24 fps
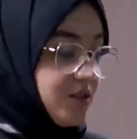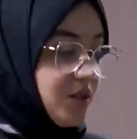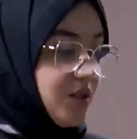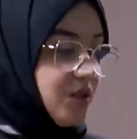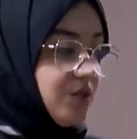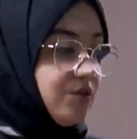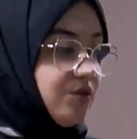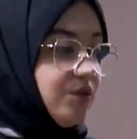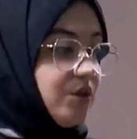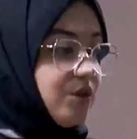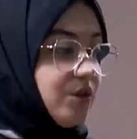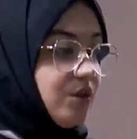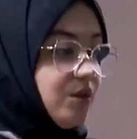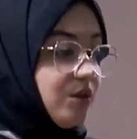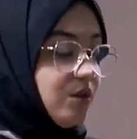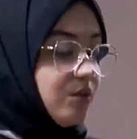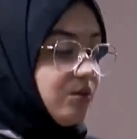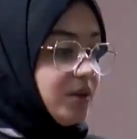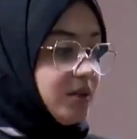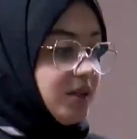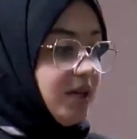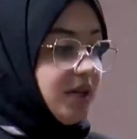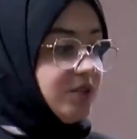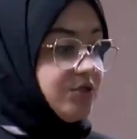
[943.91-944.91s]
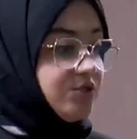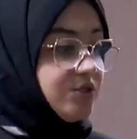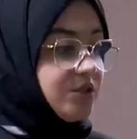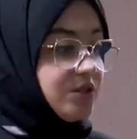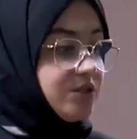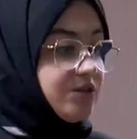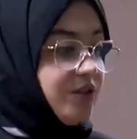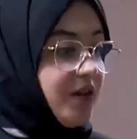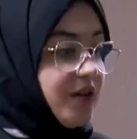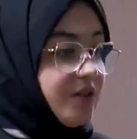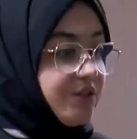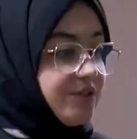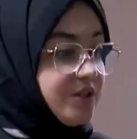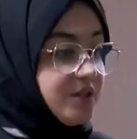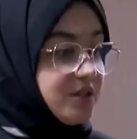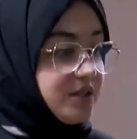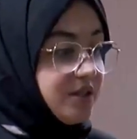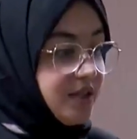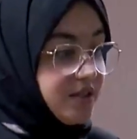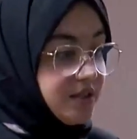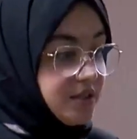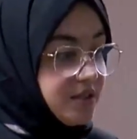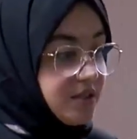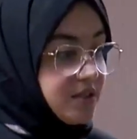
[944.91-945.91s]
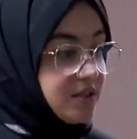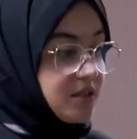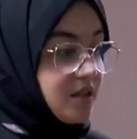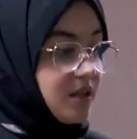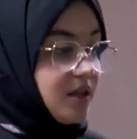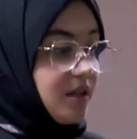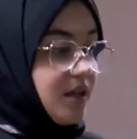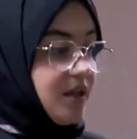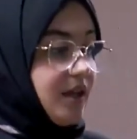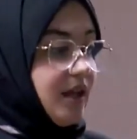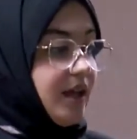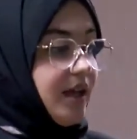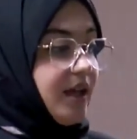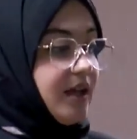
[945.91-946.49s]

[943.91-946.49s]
it's the overall 105 studies,